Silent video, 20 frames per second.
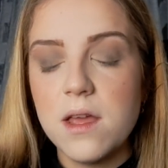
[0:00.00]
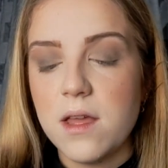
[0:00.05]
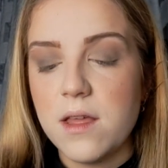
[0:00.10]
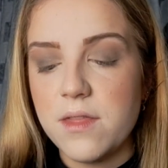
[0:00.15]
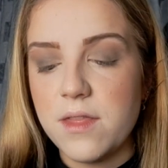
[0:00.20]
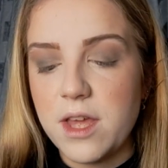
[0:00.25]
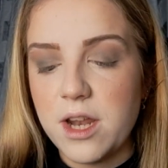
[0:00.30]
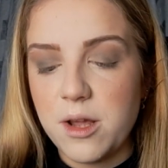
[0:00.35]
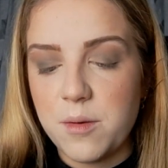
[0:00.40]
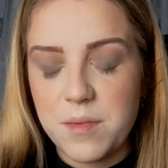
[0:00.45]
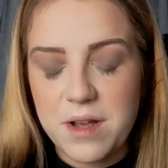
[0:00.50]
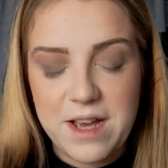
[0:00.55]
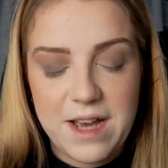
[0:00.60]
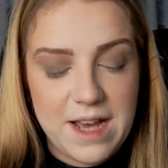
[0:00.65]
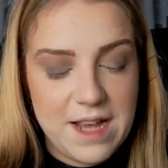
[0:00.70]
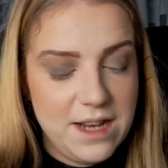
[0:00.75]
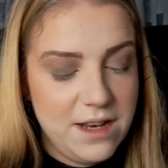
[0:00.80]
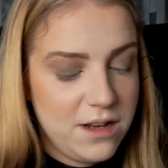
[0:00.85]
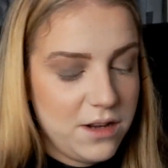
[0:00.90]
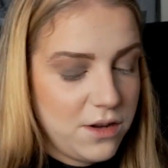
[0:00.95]
And then I'm
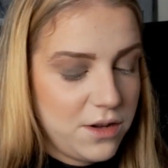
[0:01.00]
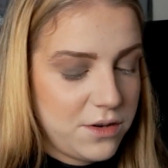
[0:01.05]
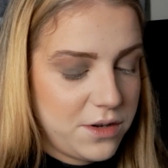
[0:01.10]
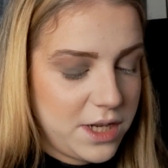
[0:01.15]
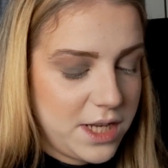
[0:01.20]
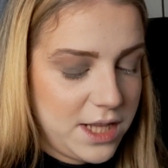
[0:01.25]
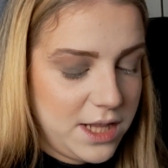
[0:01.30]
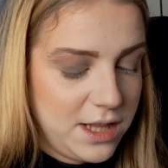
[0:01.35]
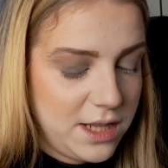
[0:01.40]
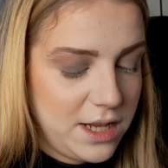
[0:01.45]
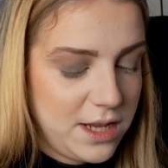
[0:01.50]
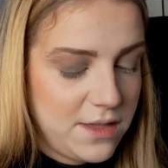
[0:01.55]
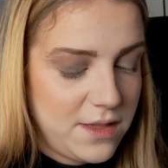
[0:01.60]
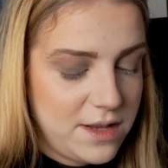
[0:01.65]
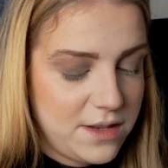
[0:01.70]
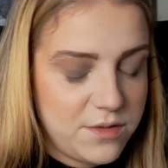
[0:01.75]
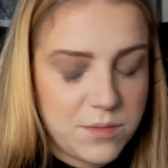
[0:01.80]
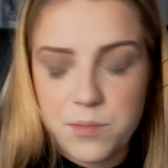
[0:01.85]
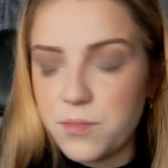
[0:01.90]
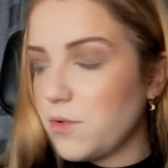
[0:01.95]
kind of gonna clean
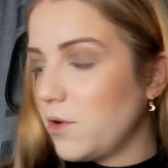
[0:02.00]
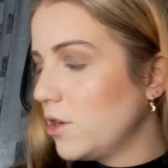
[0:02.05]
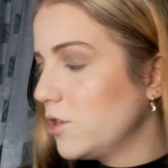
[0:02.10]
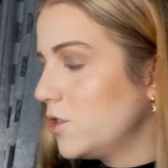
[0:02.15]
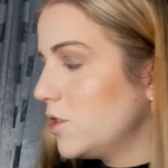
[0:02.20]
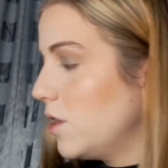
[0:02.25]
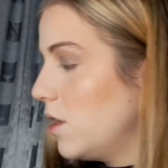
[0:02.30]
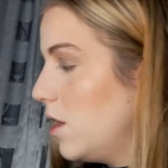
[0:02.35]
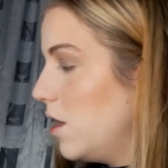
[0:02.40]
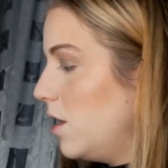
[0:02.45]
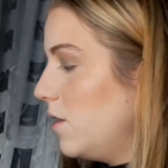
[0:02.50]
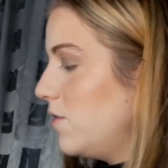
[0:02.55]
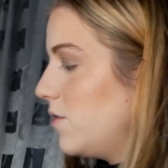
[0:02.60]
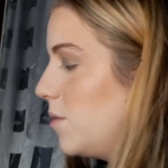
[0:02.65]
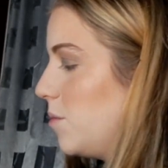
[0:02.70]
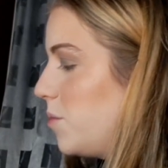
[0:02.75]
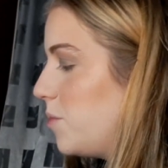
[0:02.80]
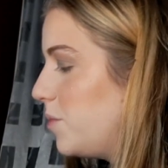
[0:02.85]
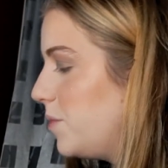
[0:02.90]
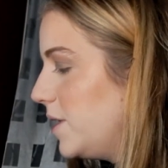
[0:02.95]
this brush off a
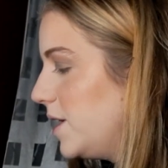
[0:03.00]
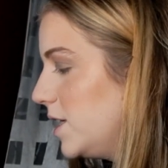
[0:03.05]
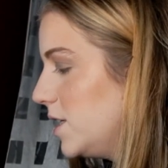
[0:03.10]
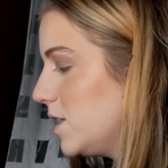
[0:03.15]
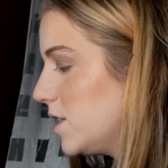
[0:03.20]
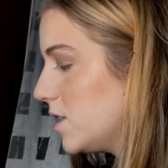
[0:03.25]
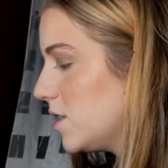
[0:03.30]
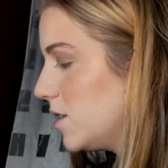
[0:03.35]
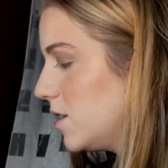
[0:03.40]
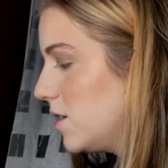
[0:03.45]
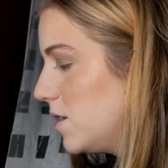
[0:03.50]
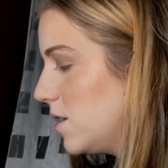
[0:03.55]
bit.